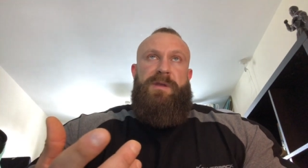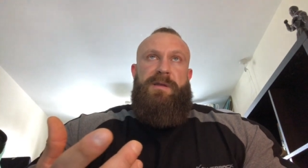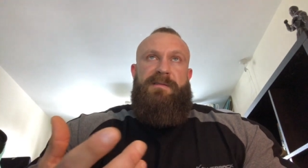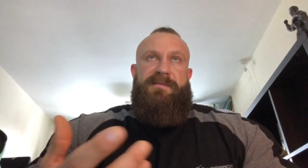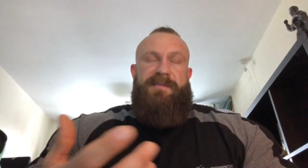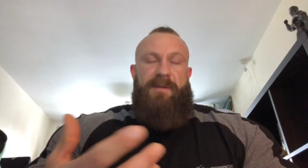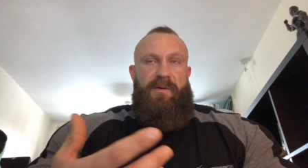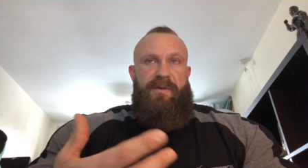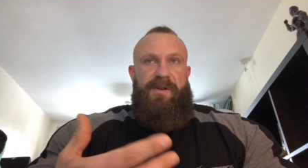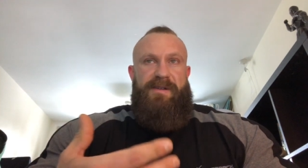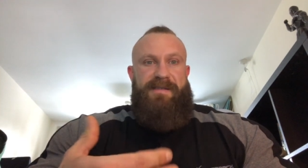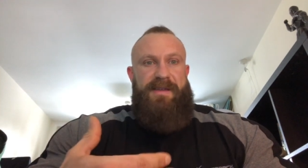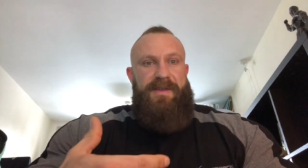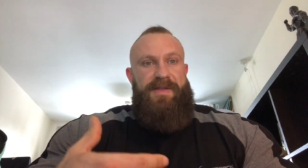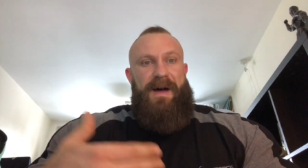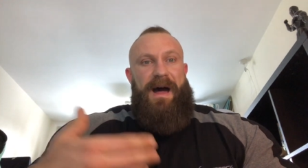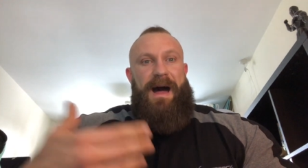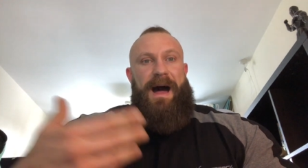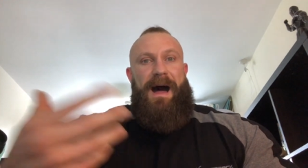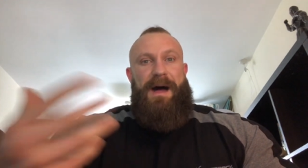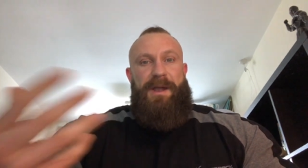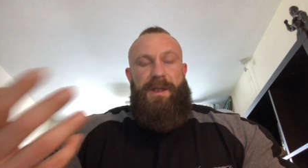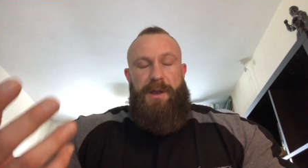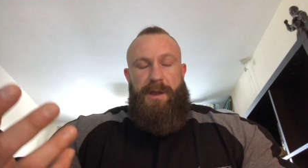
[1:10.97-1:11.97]
So obviously
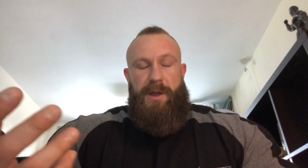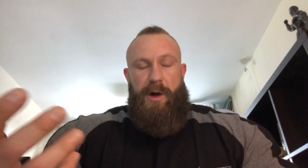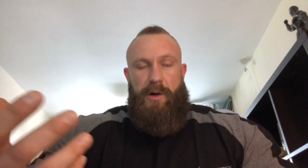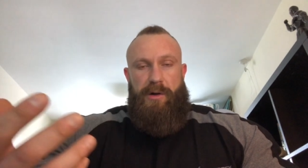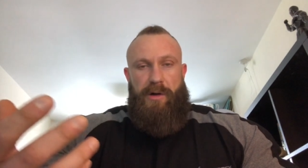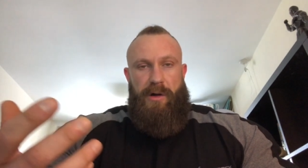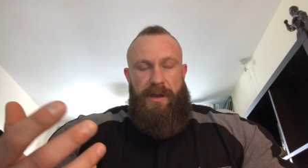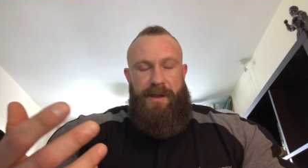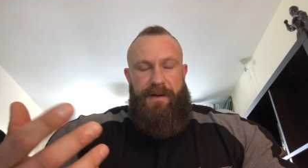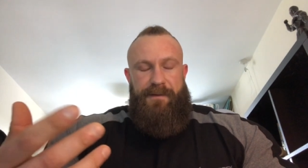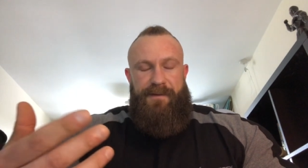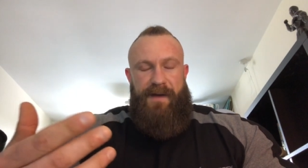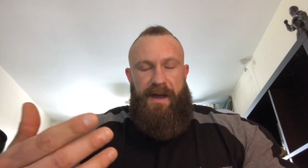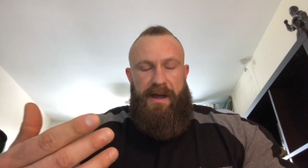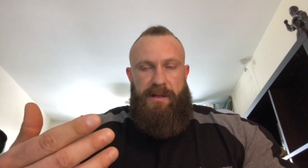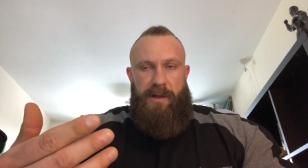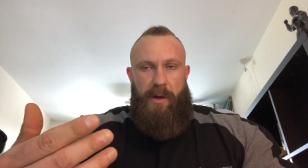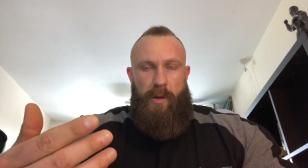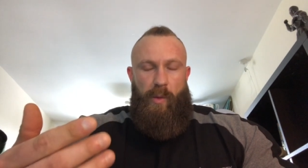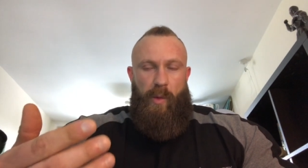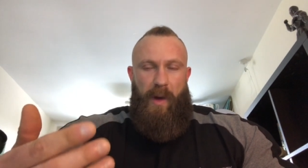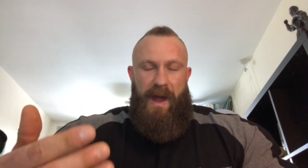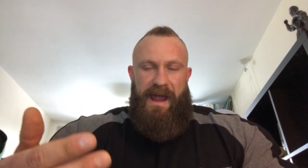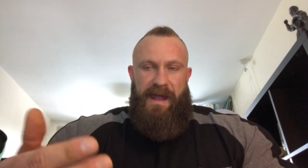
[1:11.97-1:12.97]
that had a knock on effect
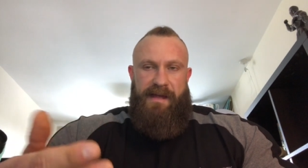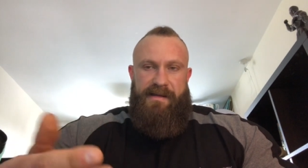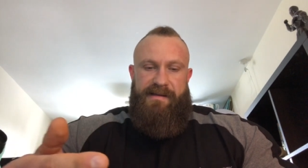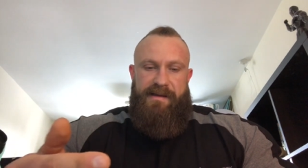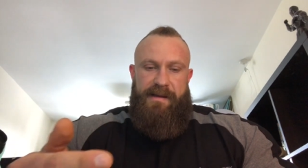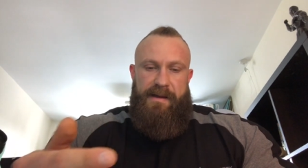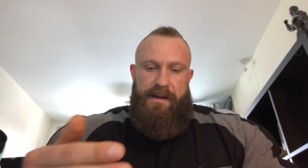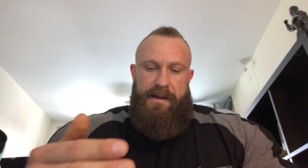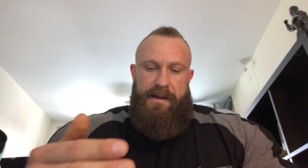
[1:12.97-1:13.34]
on weight.